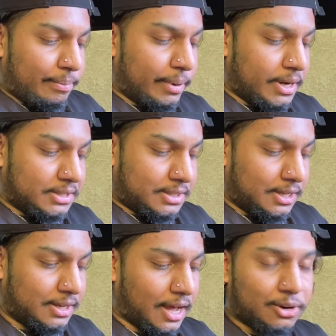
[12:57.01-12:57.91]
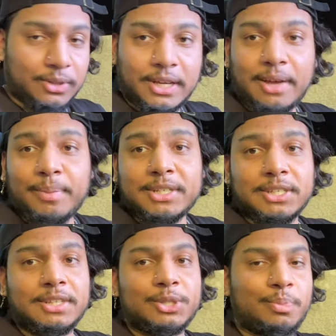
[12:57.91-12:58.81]
But I don't think I
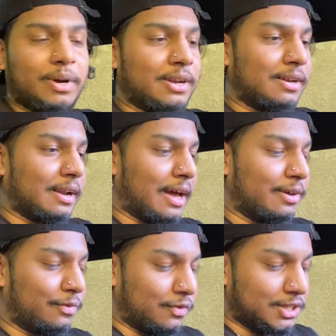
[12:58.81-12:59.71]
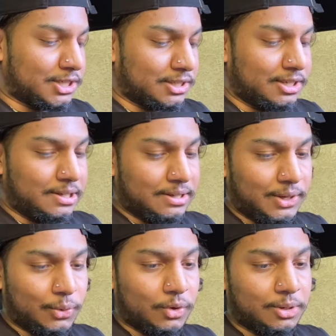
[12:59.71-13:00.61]
mentioned this, but I officially
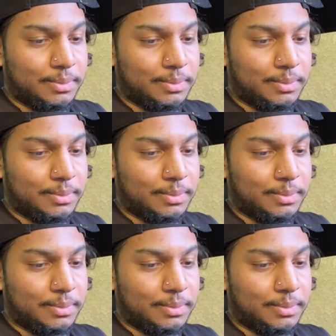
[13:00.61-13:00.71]
will